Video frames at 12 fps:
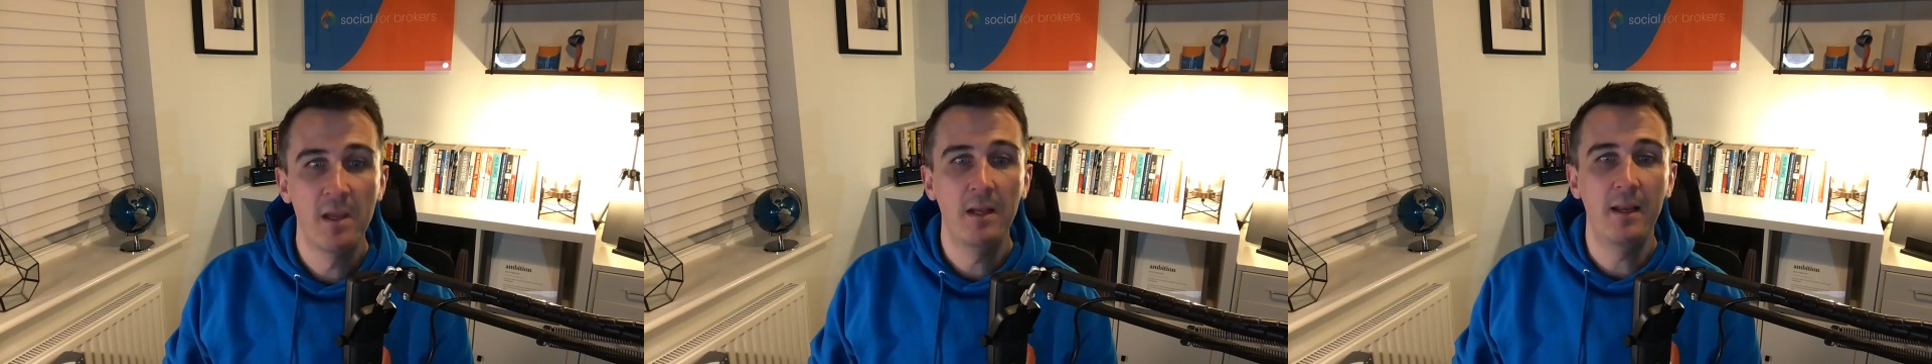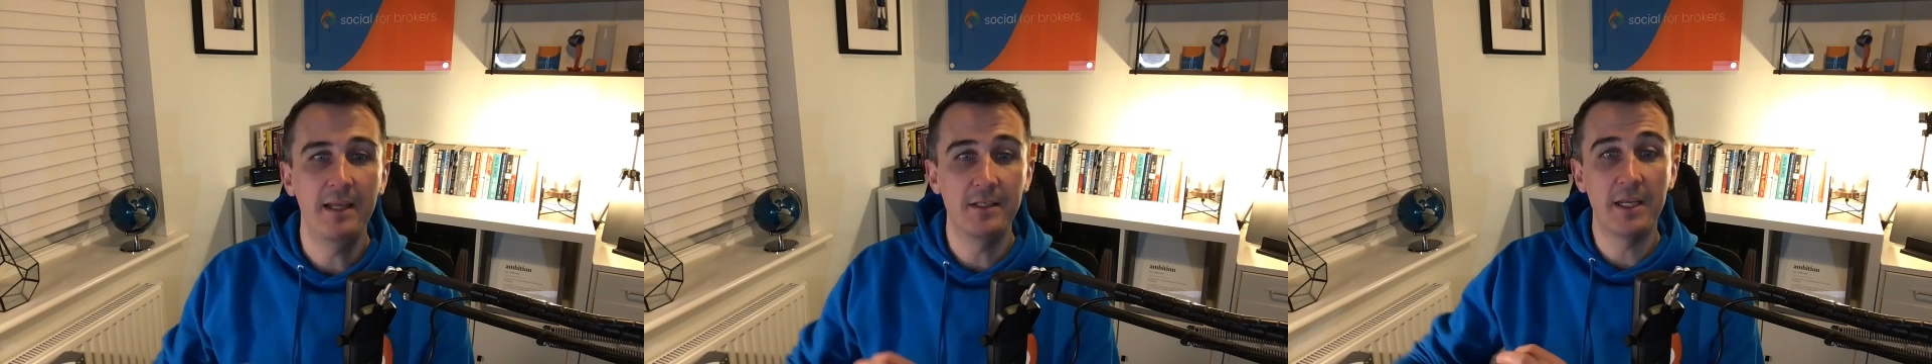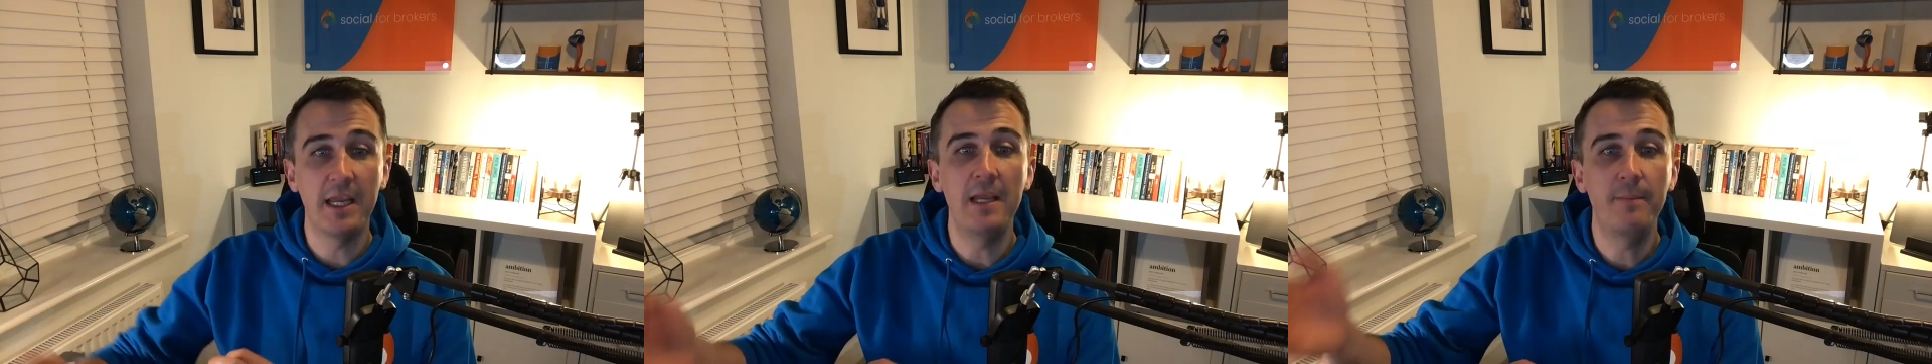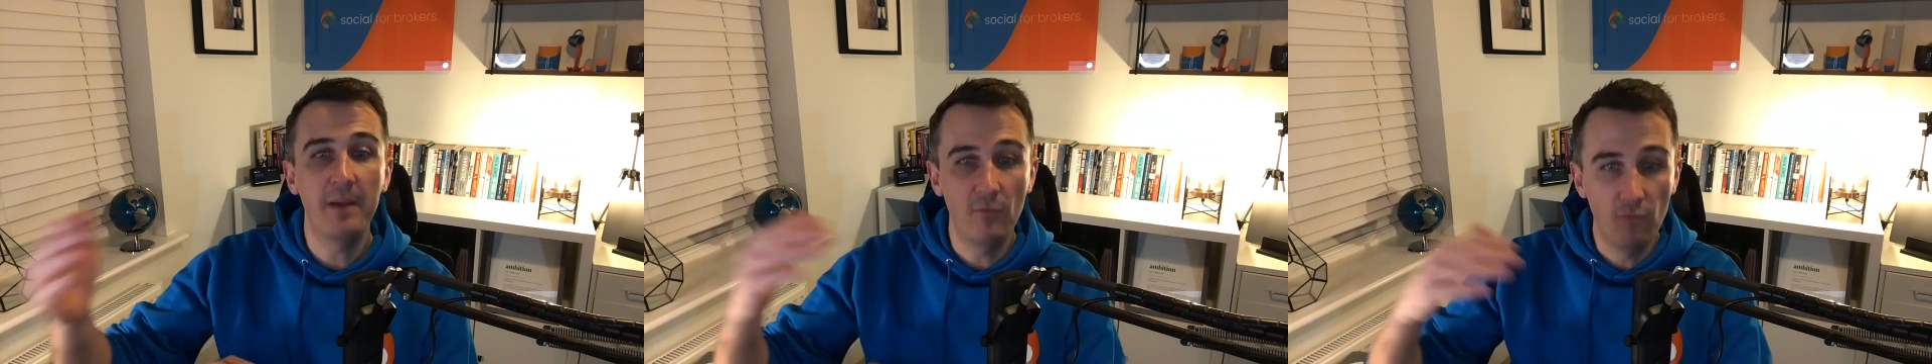Let's
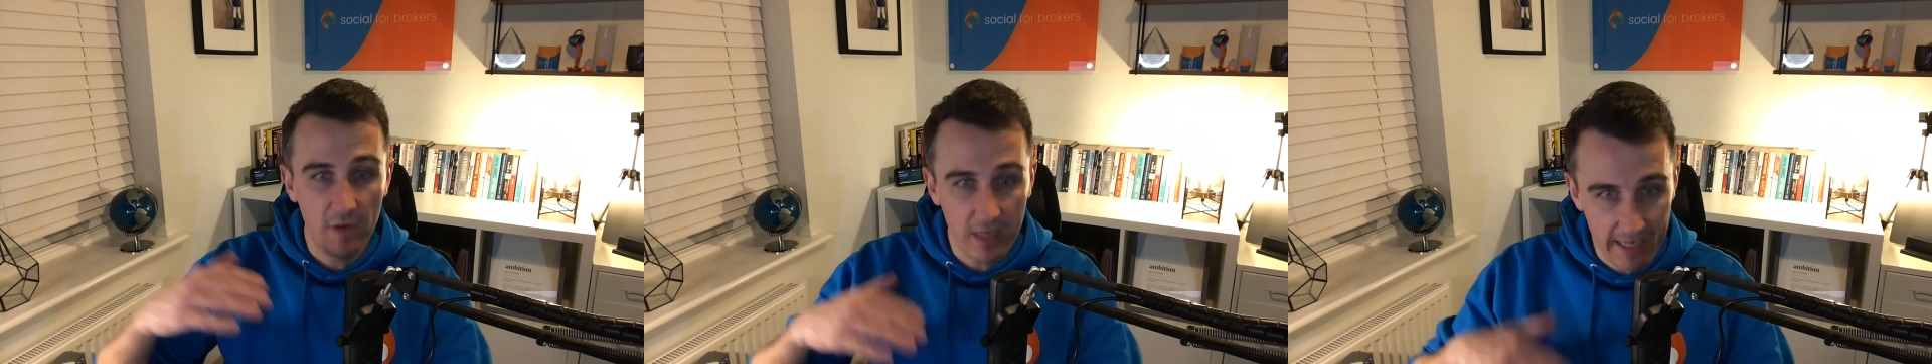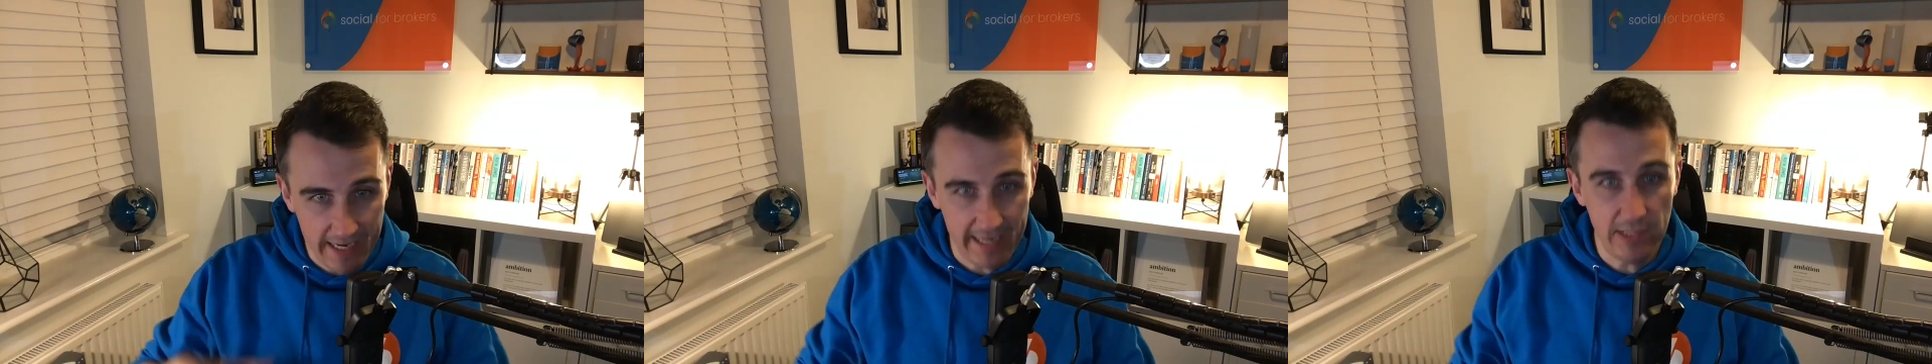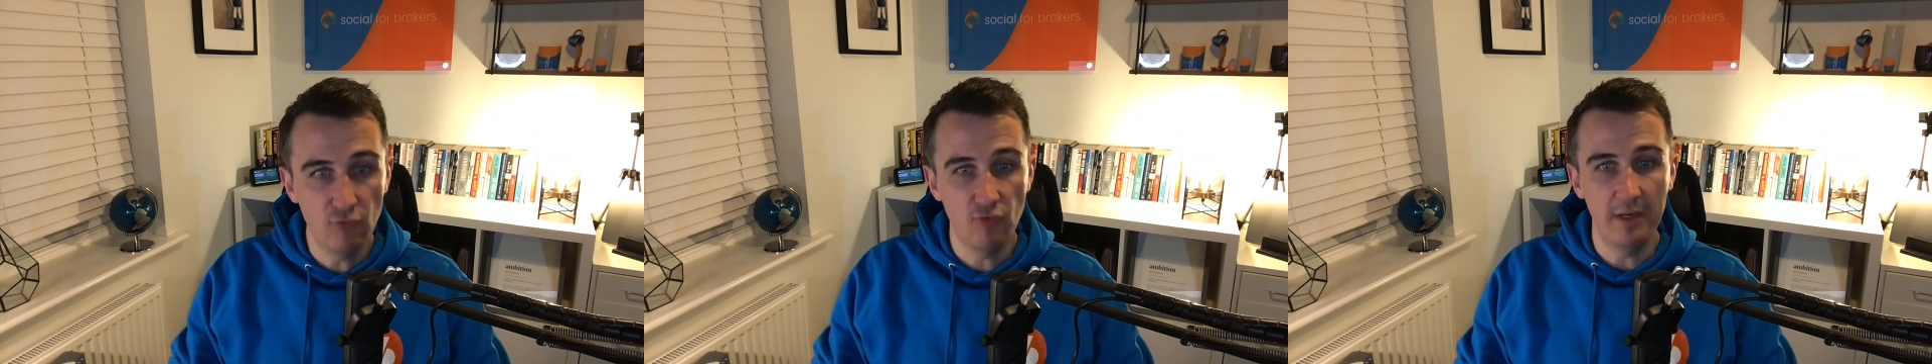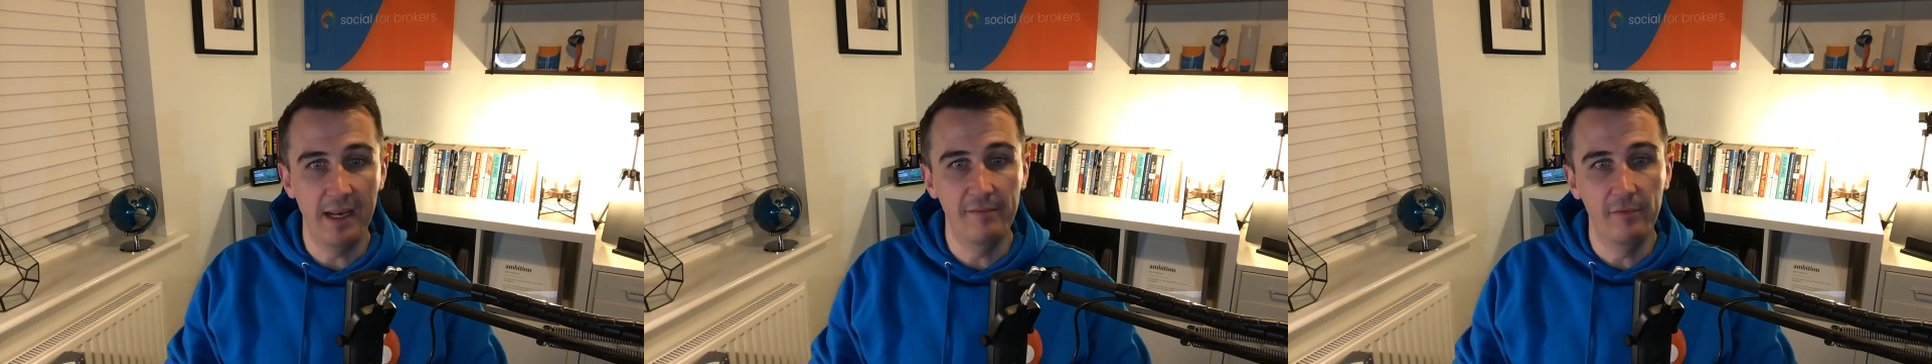keep it really
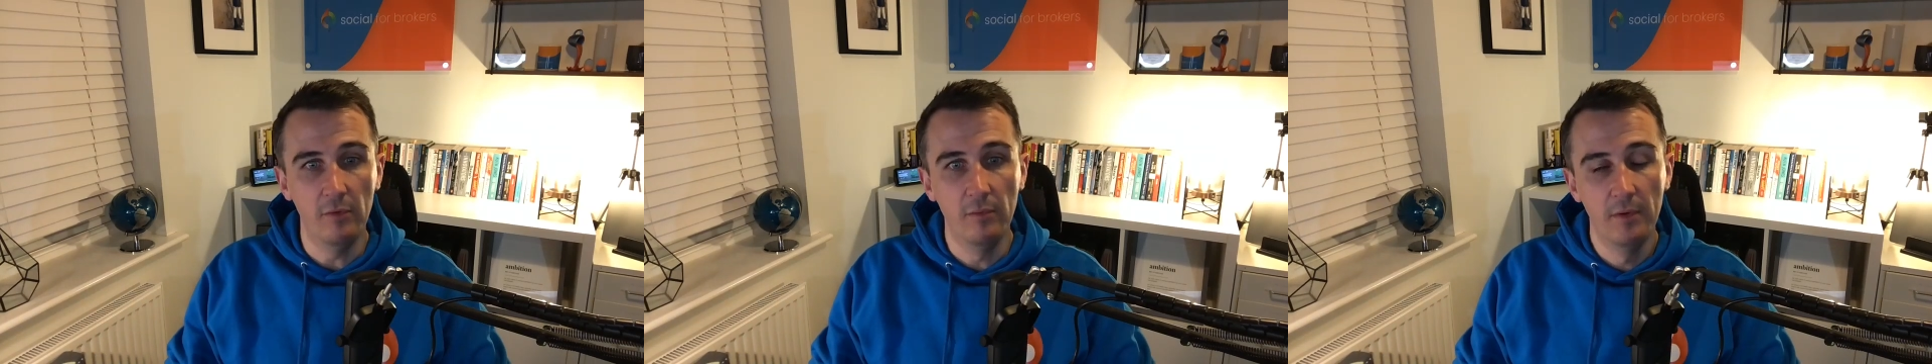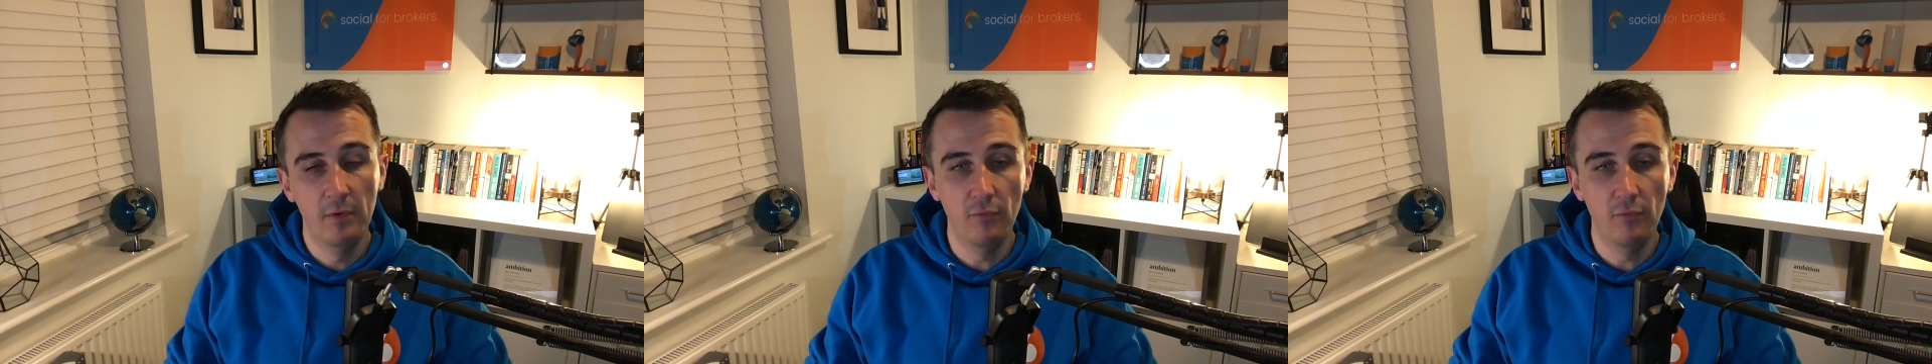entry level,